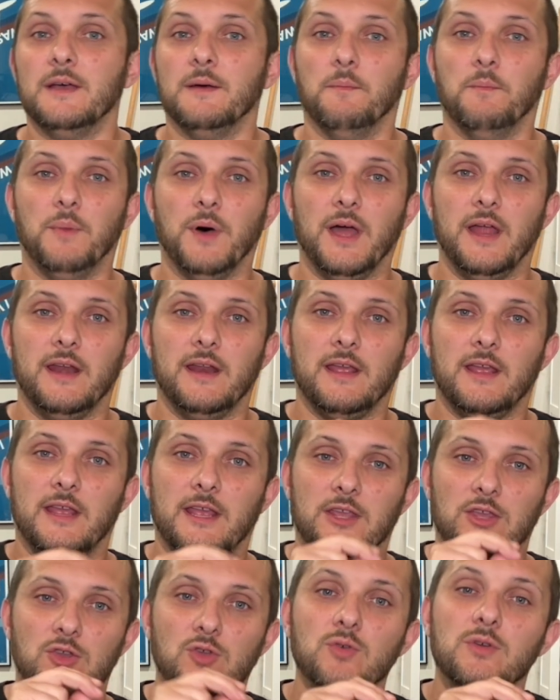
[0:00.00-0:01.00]
But
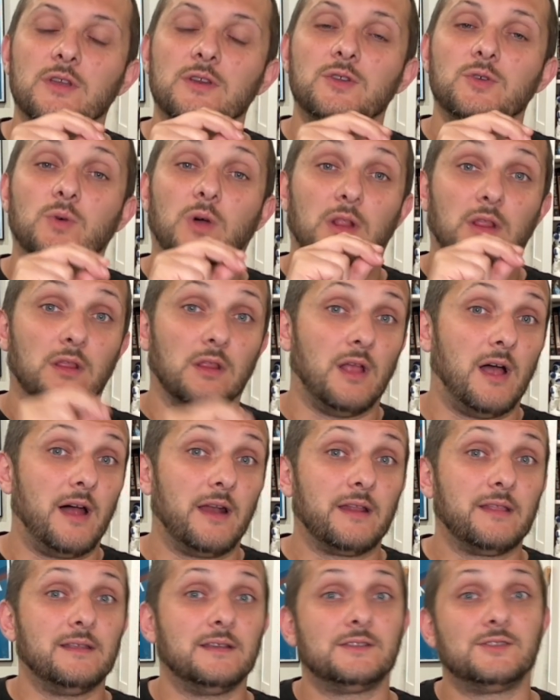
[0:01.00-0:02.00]
you can do a
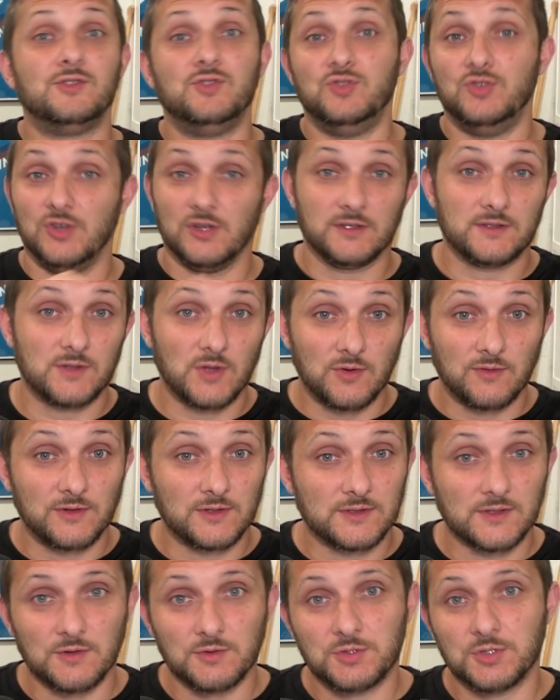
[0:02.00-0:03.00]
lot of this just over
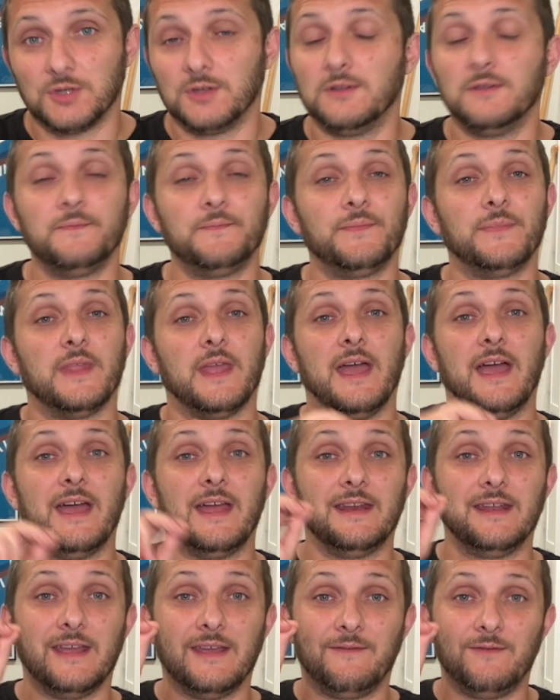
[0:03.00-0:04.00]
social.
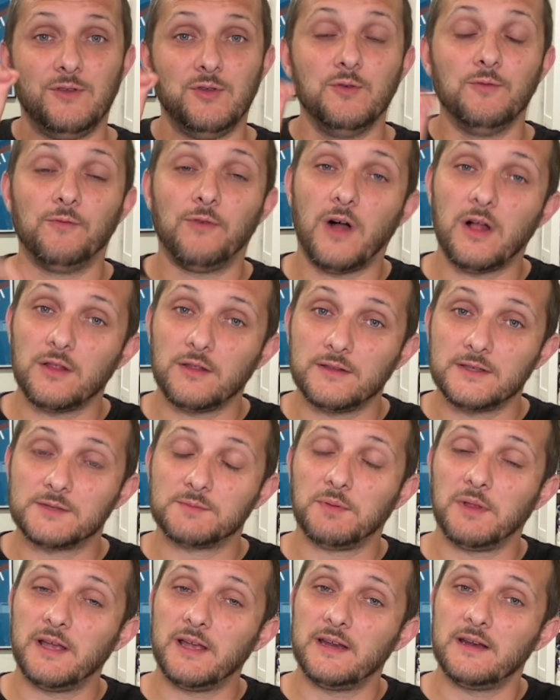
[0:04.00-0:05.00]
And if you follow this
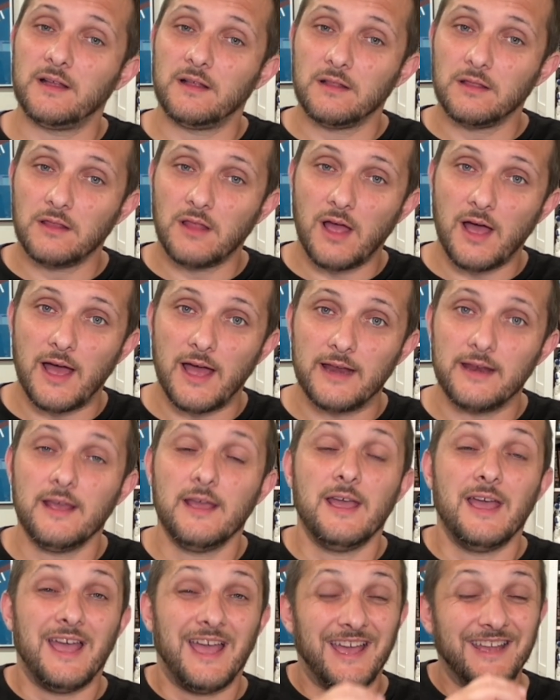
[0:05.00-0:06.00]
plan a lot
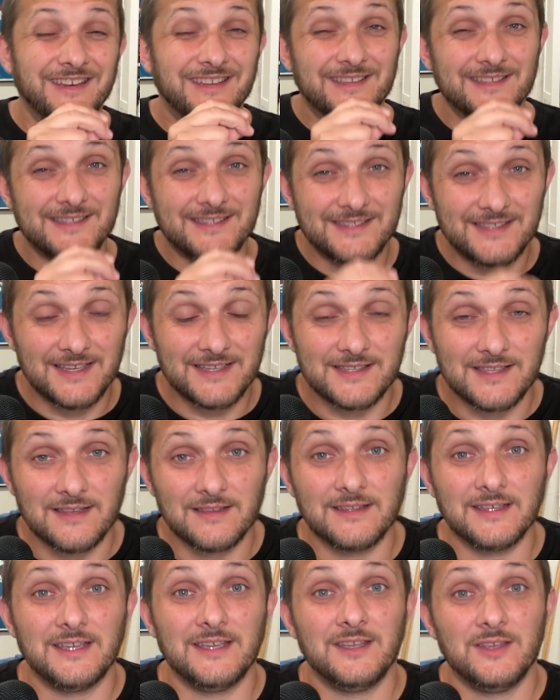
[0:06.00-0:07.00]
and
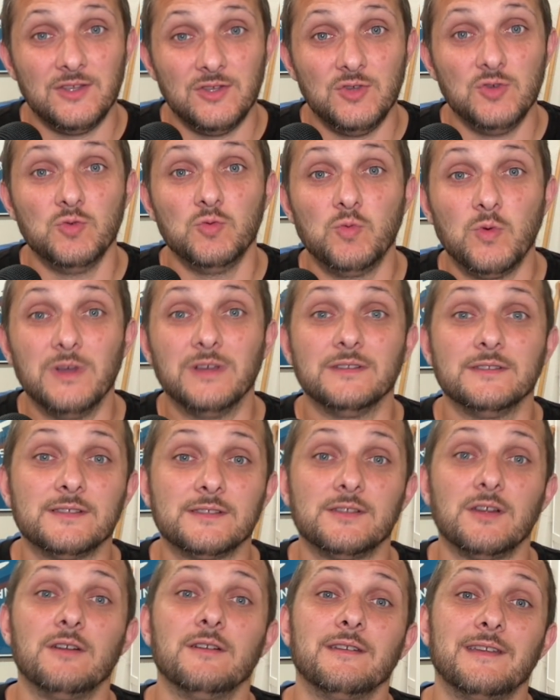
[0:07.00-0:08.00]
consistently, you will
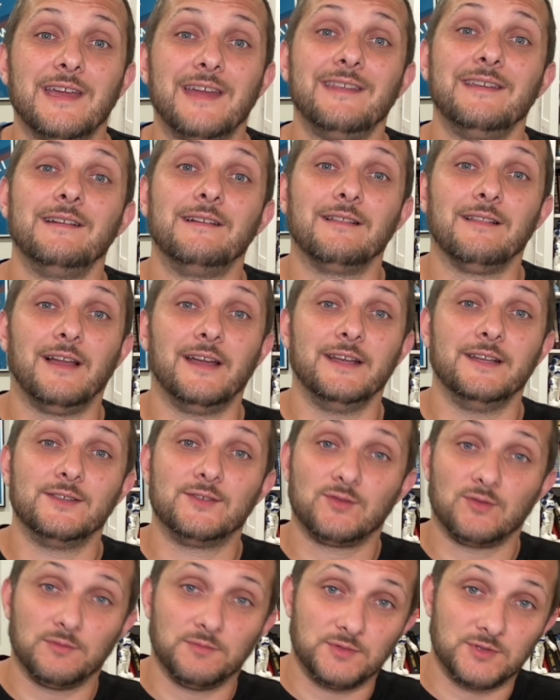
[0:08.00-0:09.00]
start getting
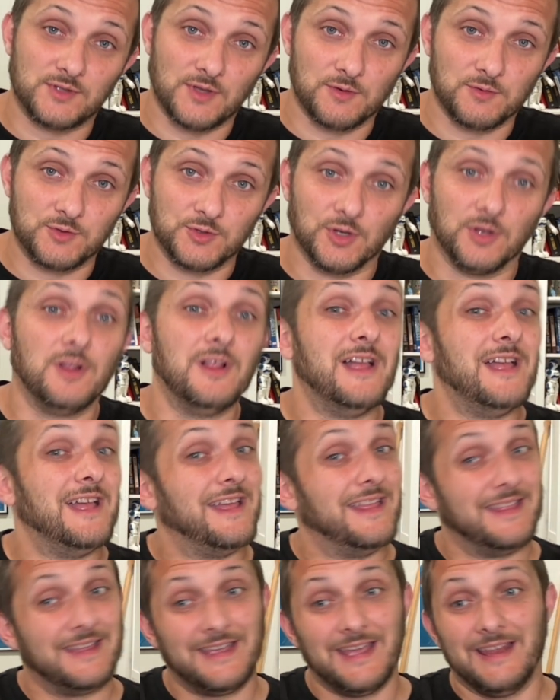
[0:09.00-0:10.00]
clients from social.
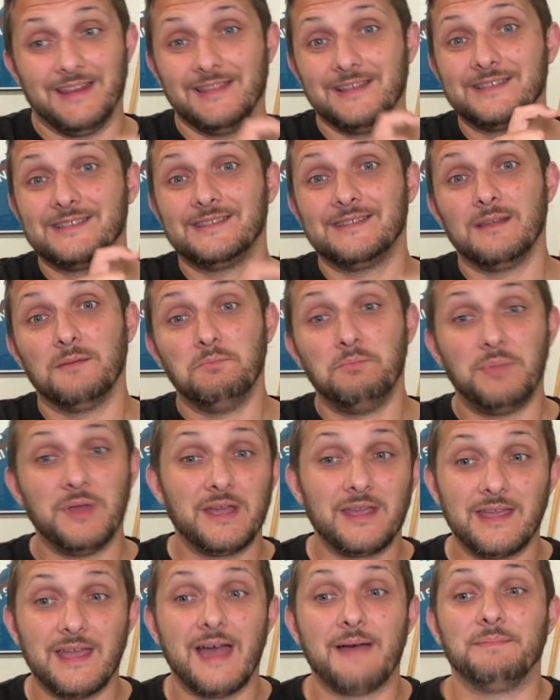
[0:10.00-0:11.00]
Again, this is the
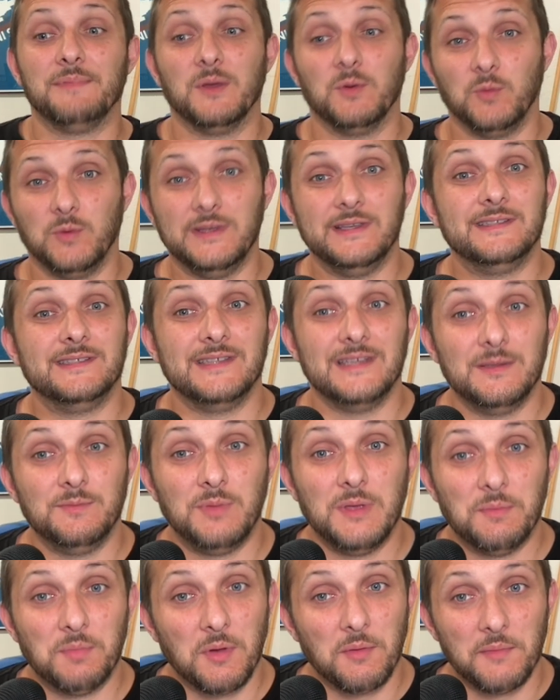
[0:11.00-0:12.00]
big gap that we see
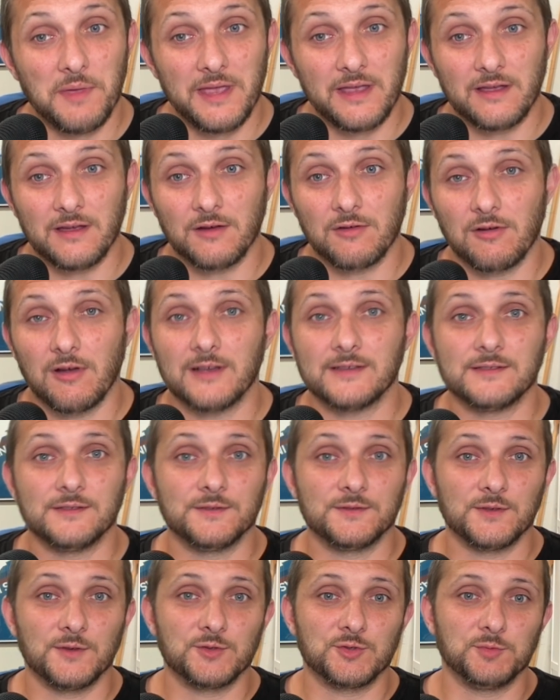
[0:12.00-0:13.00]
people make across their
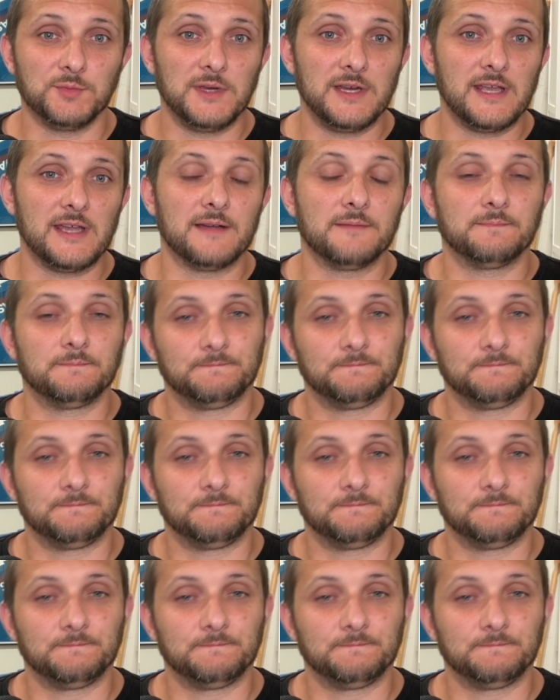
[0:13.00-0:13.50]
social media.